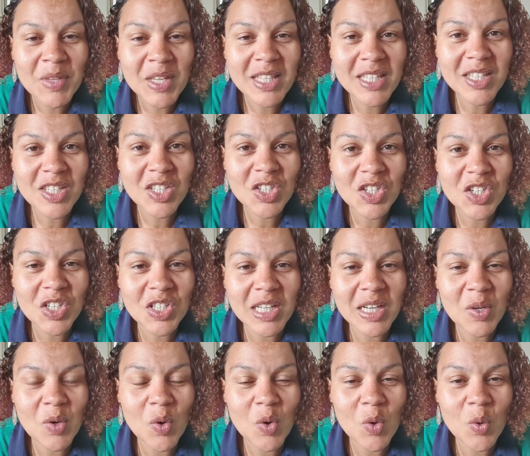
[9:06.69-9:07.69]
This is just a
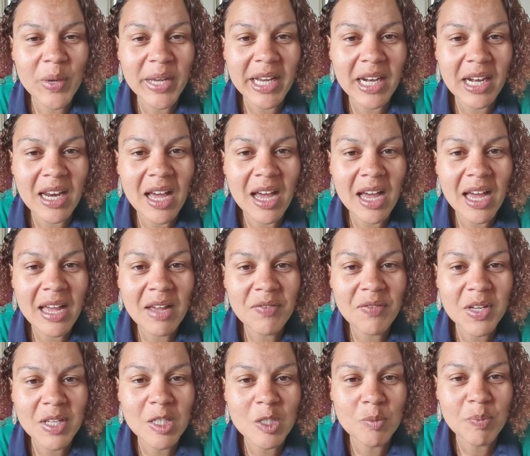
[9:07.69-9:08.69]
little quick live,
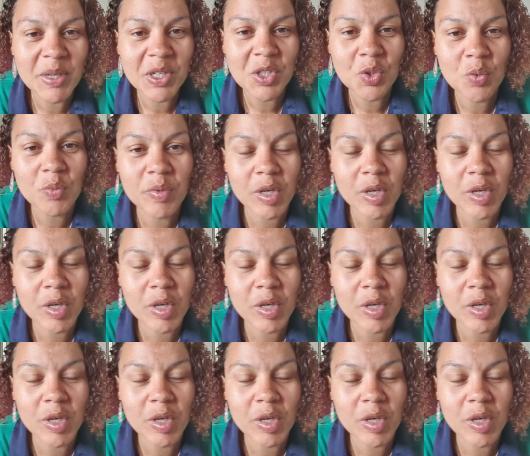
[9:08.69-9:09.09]
a special